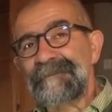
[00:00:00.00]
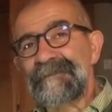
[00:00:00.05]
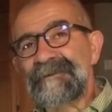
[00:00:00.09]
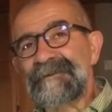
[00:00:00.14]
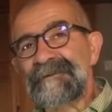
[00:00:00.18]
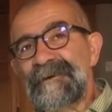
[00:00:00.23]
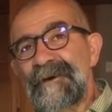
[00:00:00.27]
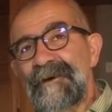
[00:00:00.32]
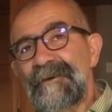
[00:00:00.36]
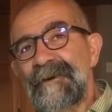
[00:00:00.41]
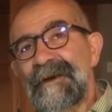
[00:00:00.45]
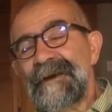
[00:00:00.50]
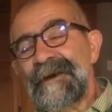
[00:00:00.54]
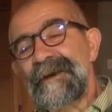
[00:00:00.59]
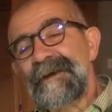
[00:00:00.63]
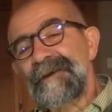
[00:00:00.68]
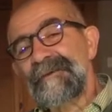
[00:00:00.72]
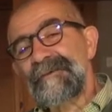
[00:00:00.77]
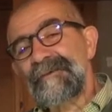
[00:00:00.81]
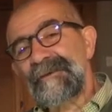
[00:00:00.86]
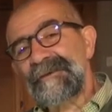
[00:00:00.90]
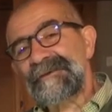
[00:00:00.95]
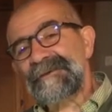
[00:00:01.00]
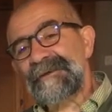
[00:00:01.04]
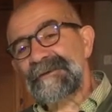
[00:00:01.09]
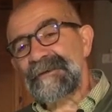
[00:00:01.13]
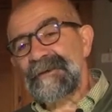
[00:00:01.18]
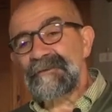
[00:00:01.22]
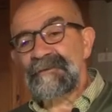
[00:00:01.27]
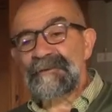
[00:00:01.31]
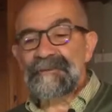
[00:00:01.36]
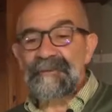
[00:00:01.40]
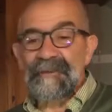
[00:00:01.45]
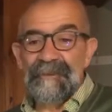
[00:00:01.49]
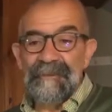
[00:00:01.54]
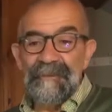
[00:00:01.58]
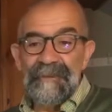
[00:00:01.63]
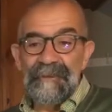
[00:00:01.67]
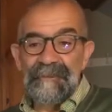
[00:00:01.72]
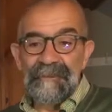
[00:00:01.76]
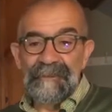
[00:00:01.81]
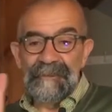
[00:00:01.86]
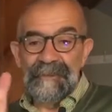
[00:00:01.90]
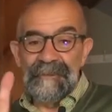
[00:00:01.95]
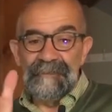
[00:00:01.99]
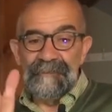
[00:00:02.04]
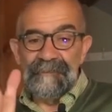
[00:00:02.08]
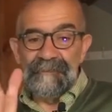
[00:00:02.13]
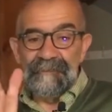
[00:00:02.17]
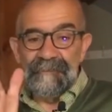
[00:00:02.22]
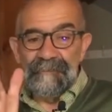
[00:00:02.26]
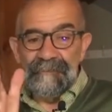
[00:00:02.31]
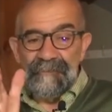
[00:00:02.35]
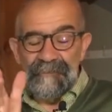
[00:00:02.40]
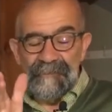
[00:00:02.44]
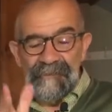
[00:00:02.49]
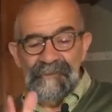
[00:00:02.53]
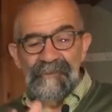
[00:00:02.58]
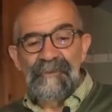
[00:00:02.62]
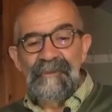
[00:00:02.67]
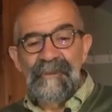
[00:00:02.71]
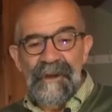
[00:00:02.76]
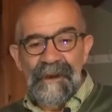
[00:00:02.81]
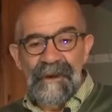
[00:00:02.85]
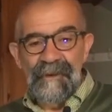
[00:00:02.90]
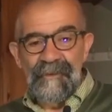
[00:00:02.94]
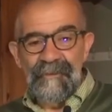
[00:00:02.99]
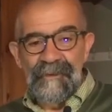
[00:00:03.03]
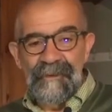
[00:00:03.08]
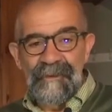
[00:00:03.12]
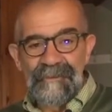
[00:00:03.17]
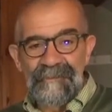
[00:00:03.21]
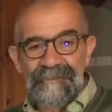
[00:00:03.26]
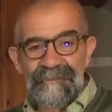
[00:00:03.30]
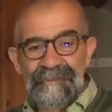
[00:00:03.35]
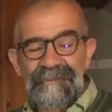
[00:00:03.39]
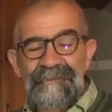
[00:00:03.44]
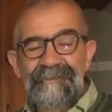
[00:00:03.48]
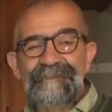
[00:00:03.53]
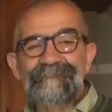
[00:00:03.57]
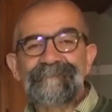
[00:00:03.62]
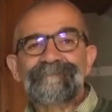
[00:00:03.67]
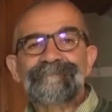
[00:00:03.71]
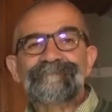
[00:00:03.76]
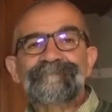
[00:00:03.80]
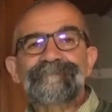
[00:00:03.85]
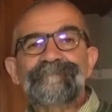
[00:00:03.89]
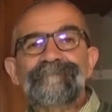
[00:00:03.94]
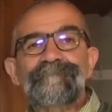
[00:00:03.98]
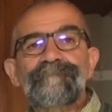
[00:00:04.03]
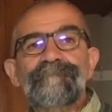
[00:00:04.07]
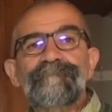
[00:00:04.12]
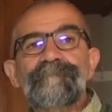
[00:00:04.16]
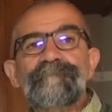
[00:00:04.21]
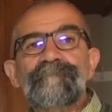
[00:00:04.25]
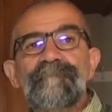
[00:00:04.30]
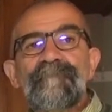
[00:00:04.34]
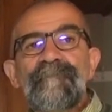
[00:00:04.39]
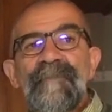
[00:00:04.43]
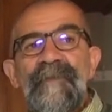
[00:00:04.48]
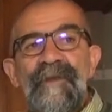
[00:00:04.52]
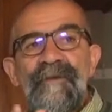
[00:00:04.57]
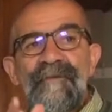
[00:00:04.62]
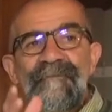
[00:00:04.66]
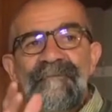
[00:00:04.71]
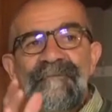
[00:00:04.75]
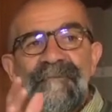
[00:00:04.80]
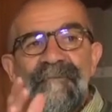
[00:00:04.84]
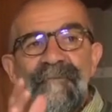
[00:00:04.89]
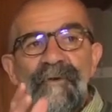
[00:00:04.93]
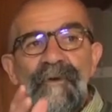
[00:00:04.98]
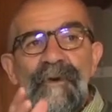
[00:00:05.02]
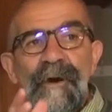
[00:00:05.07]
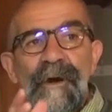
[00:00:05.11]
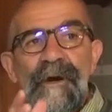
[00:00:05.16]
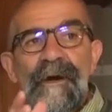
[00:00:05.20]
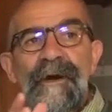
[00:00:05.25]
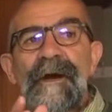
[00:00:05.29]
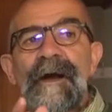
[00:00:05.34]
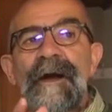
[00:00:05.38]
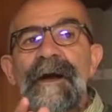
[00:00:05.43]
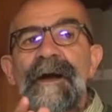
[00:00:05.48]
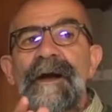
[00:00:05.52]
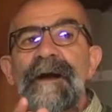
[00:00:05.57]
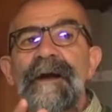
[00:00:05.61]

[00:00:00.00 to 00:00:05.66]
So what she did was put people in 2 power poses for